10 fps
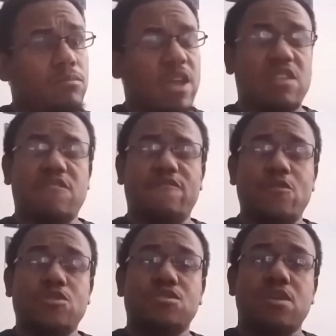and the
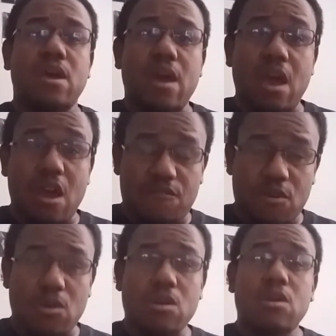first
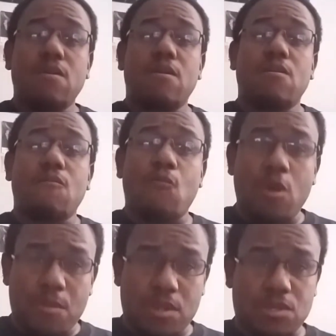ever
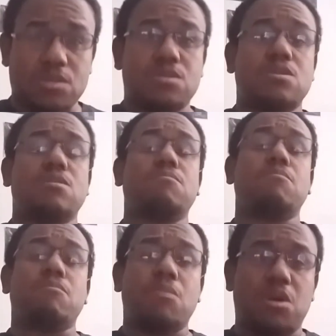women's
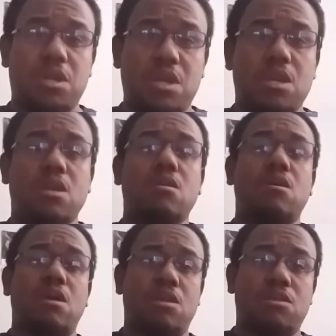Money
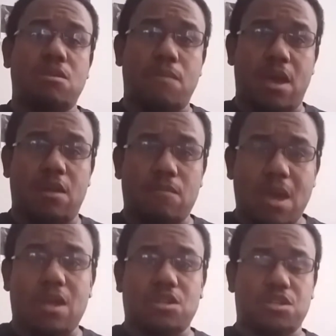in the Bank
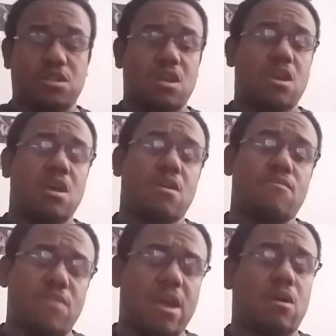match.
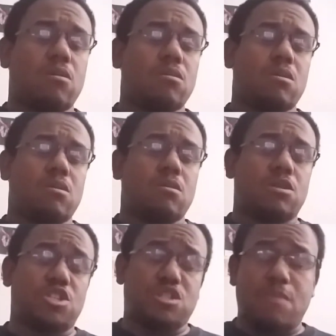Now,
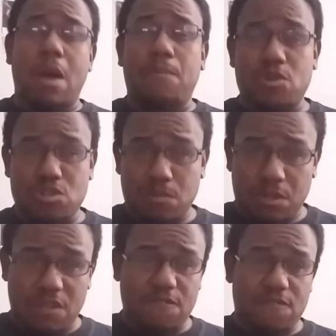this is my personal
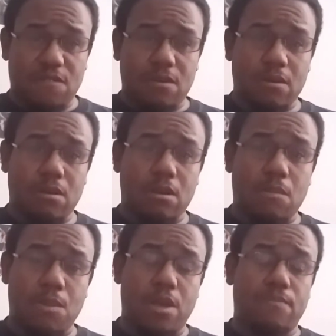belief,
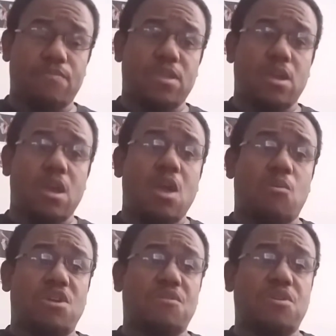but
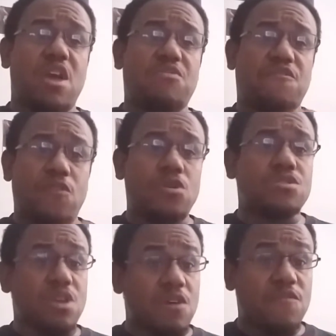whenever you have the
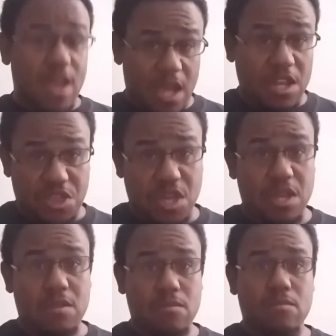first of
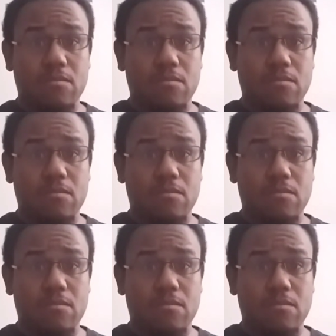anything,